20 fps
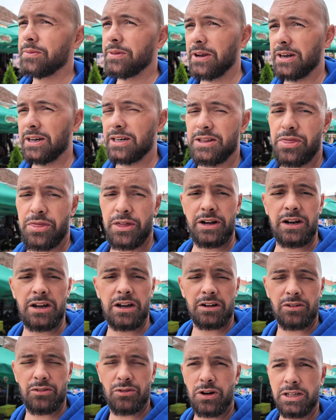Their thin
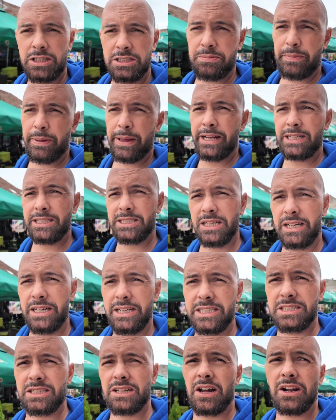crust pizza,
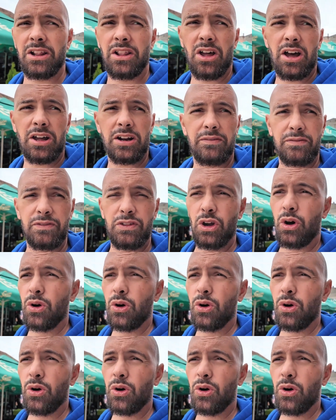it's not a lot of